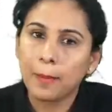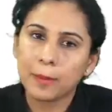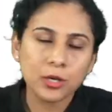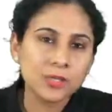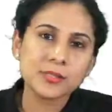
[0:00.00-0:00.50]

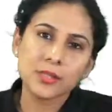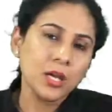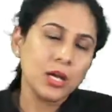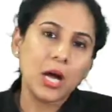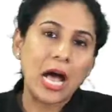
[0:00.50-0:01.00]
because
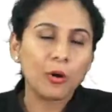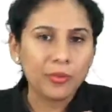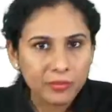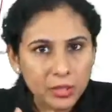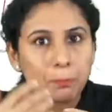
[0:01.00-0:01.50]

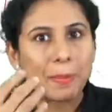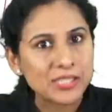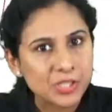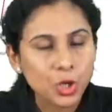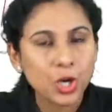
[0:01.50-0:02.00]
however
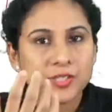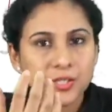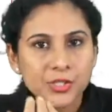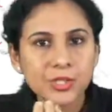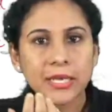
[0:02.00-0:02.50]
best your
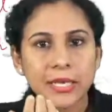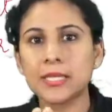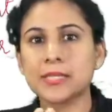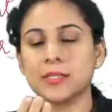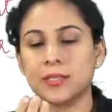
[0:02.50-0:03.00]
surgery
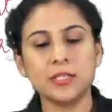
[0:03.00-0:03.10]
is,